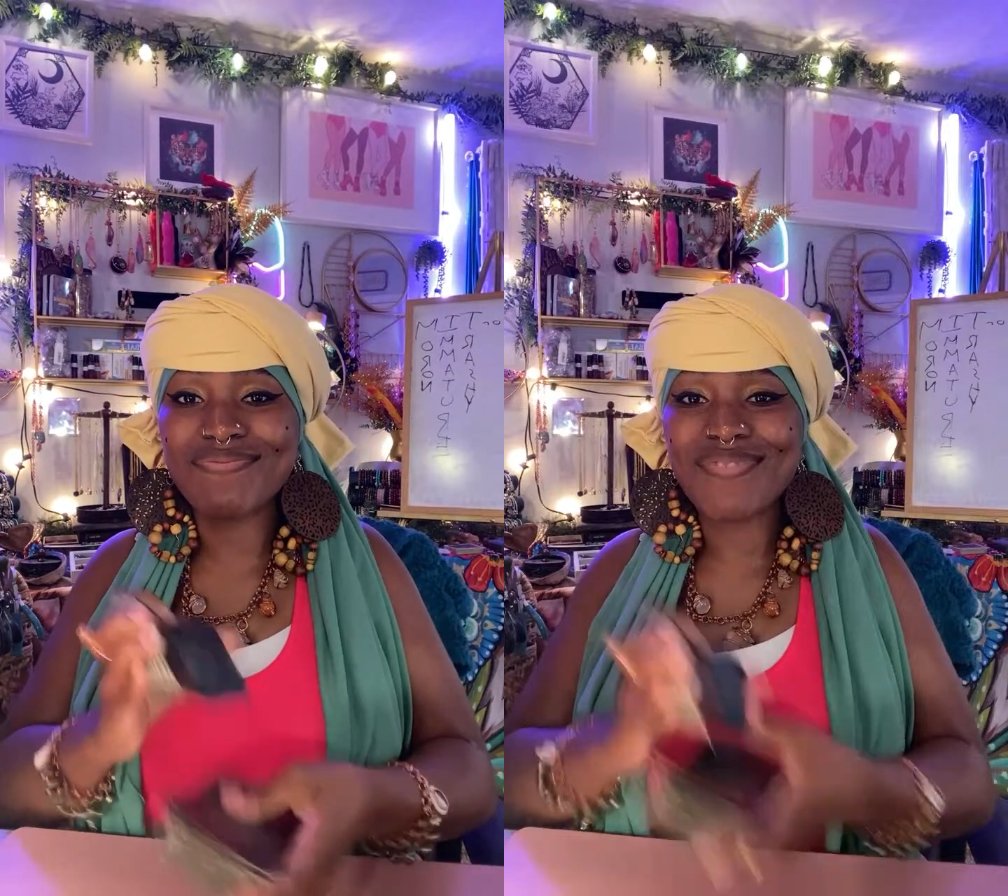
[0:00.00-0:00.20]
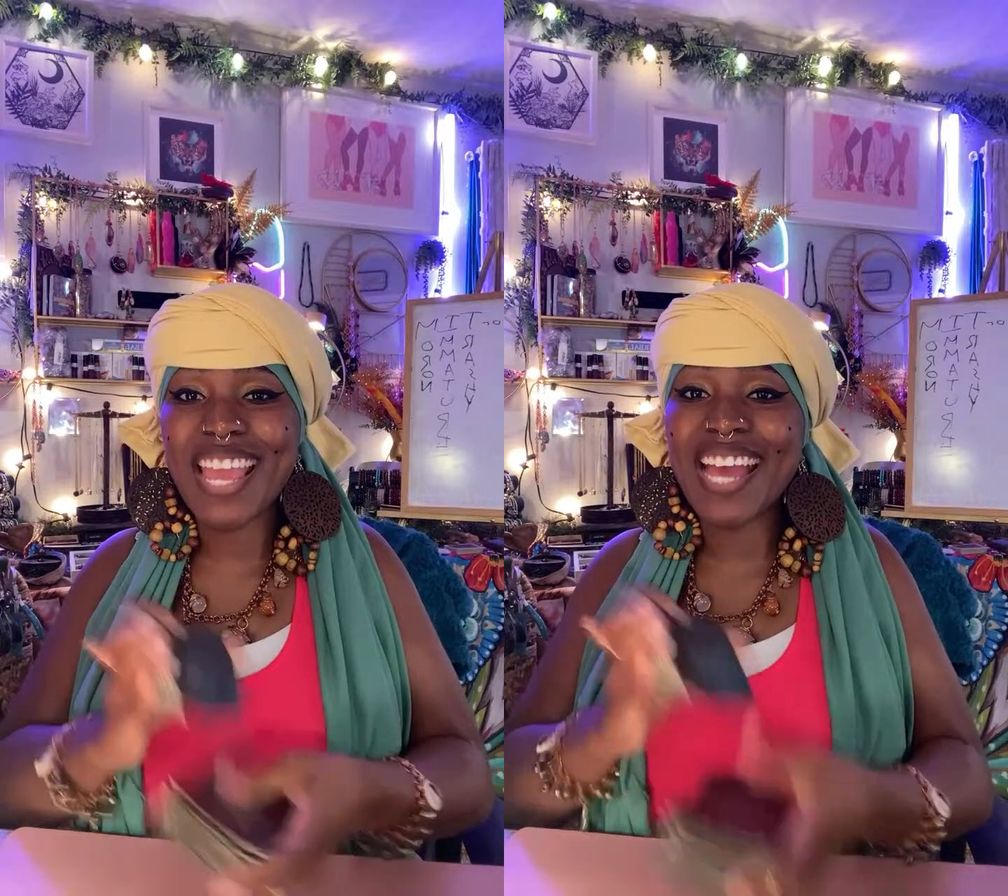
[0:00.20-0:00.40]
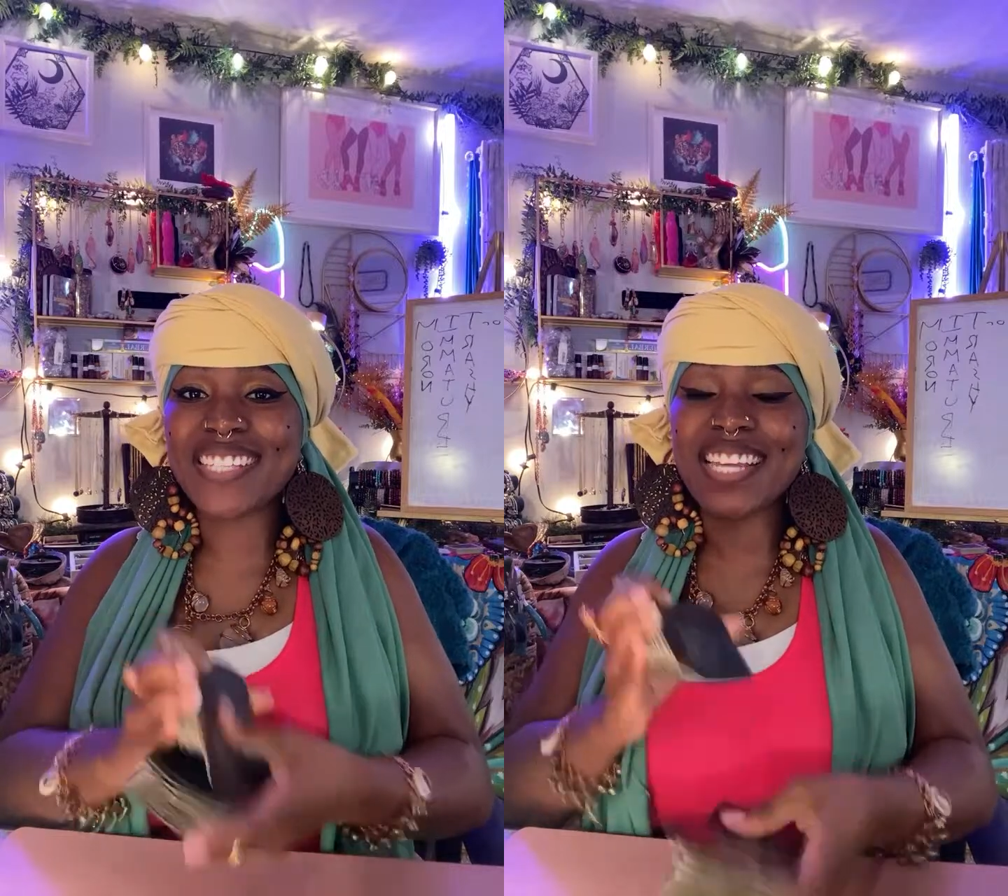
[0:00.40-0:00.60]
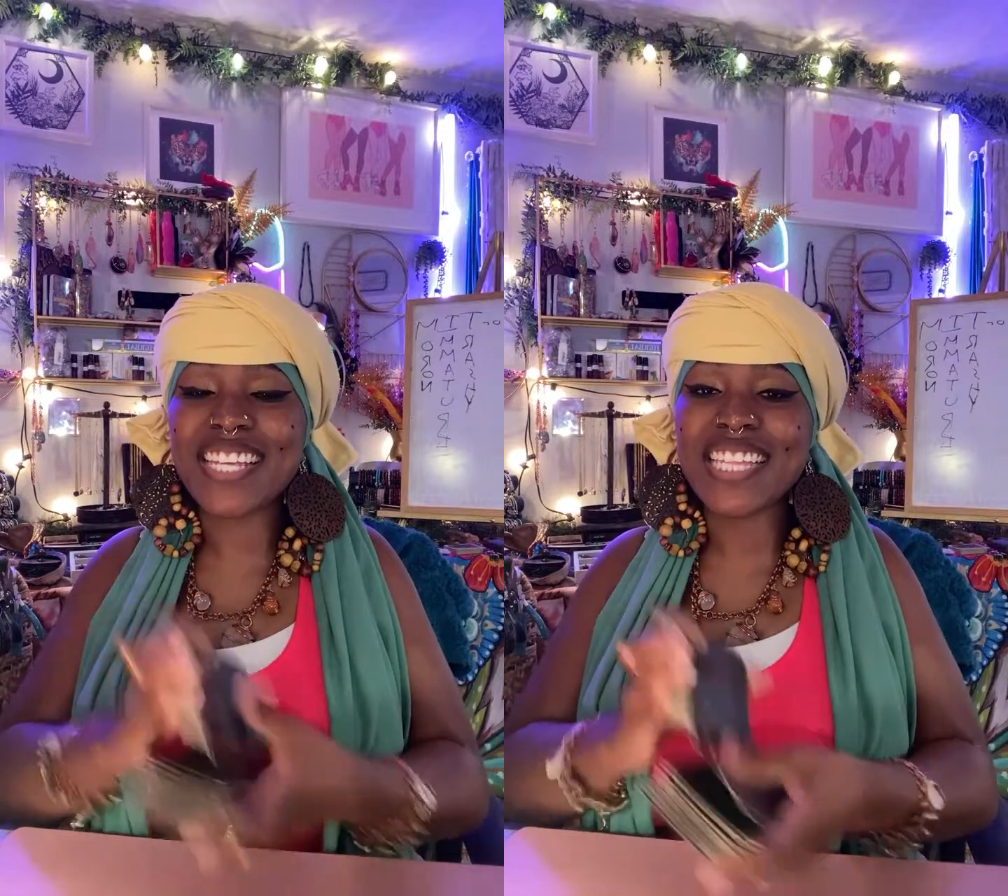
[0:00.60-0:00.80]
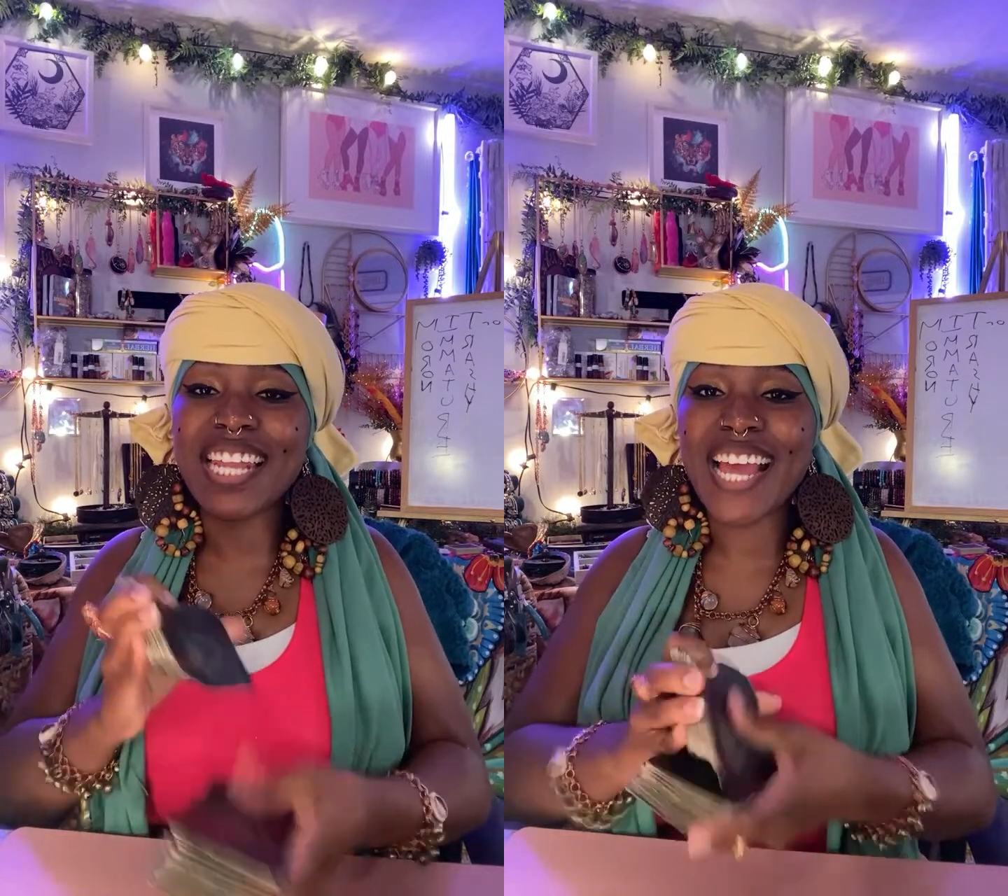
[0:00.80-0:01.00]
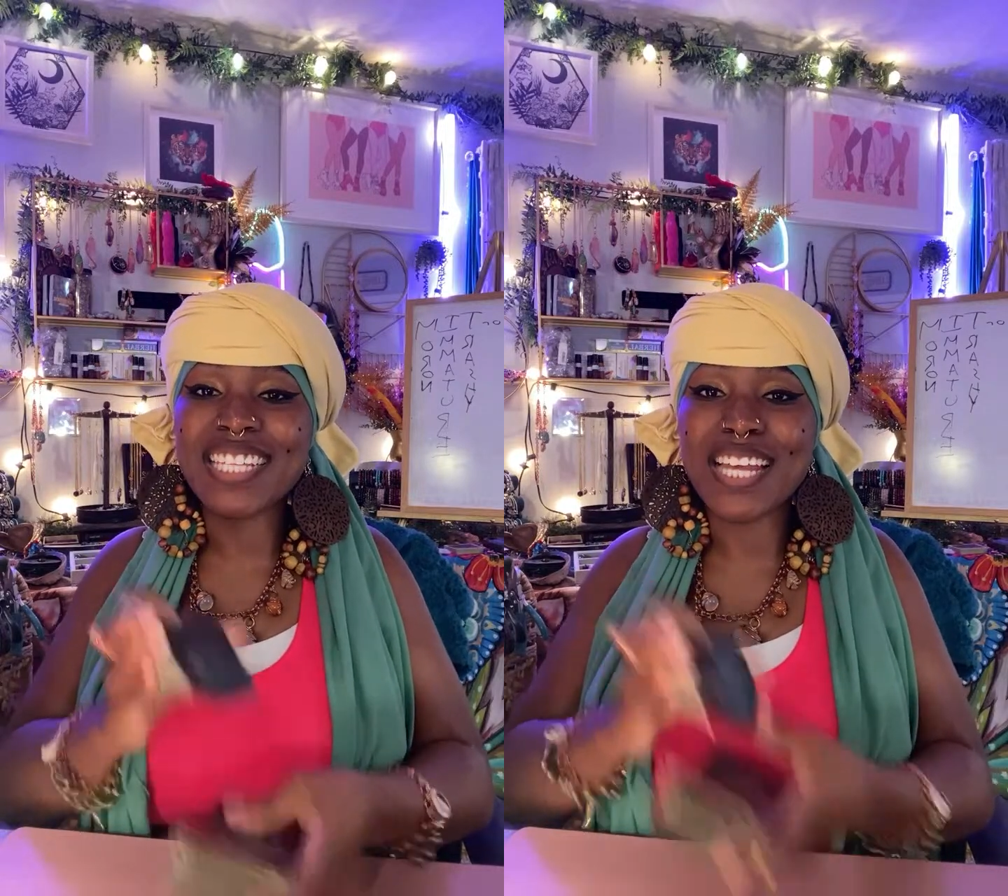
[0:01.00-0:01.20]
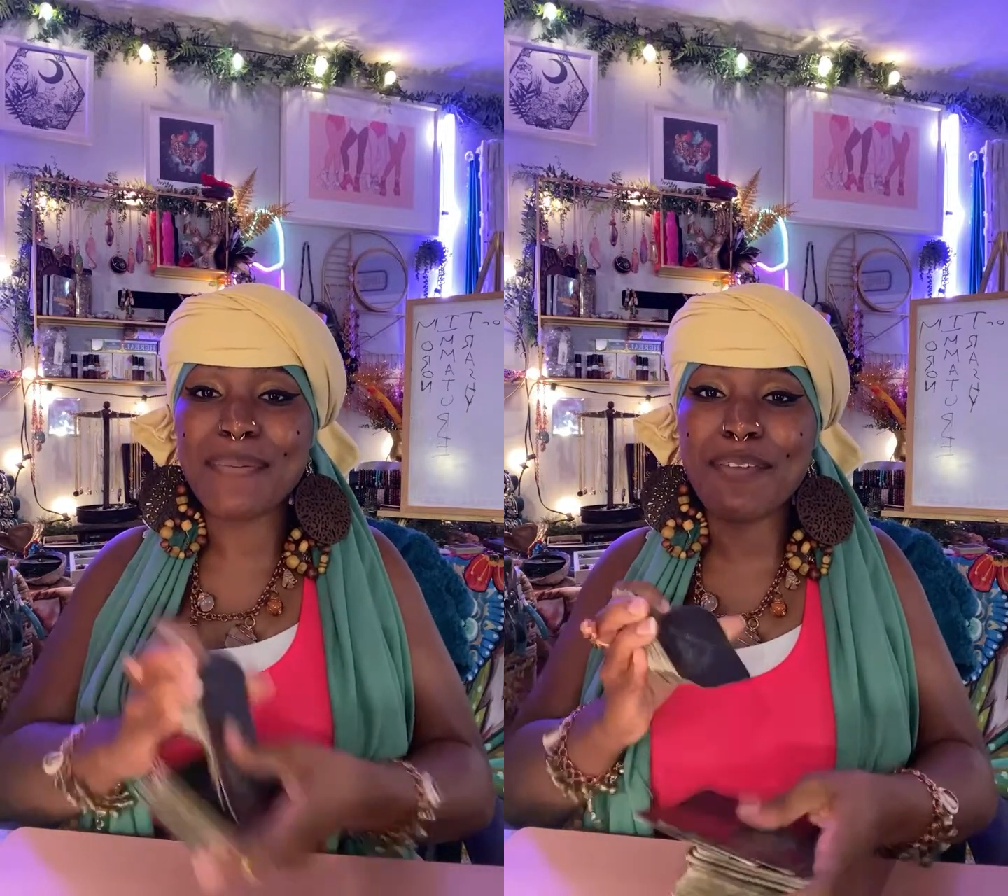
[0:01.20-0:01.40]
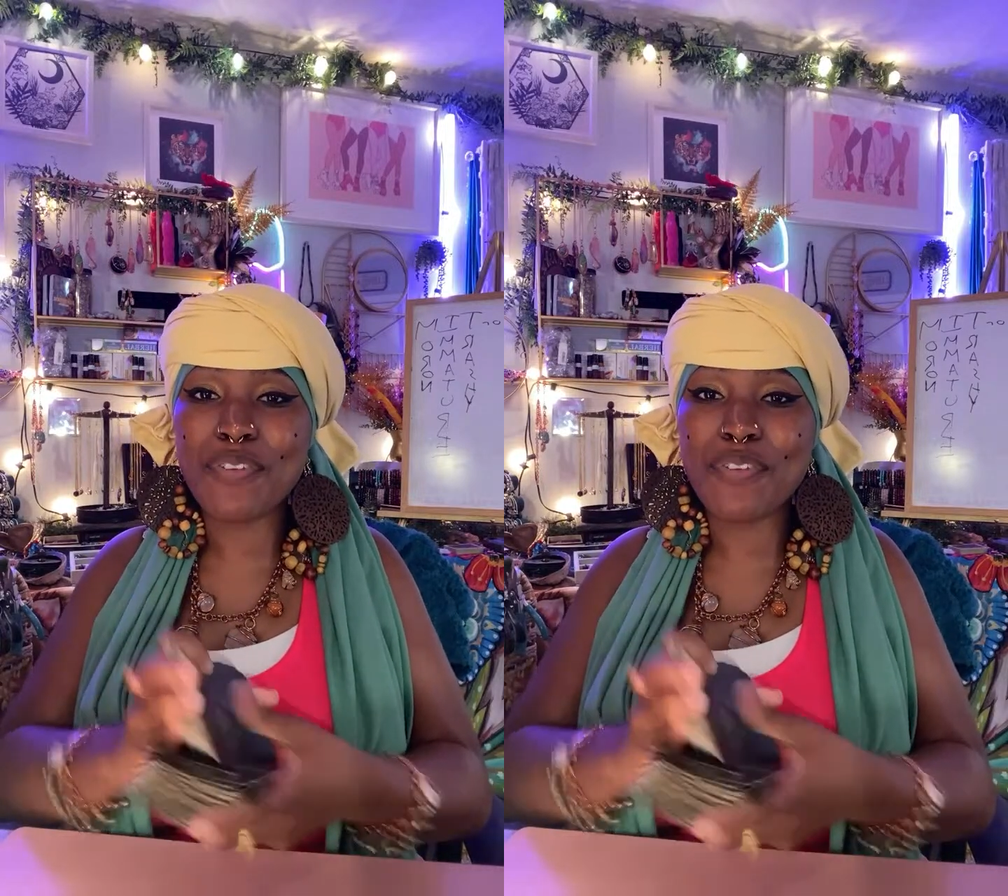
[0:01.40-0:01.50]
Yes, let's get the lights up if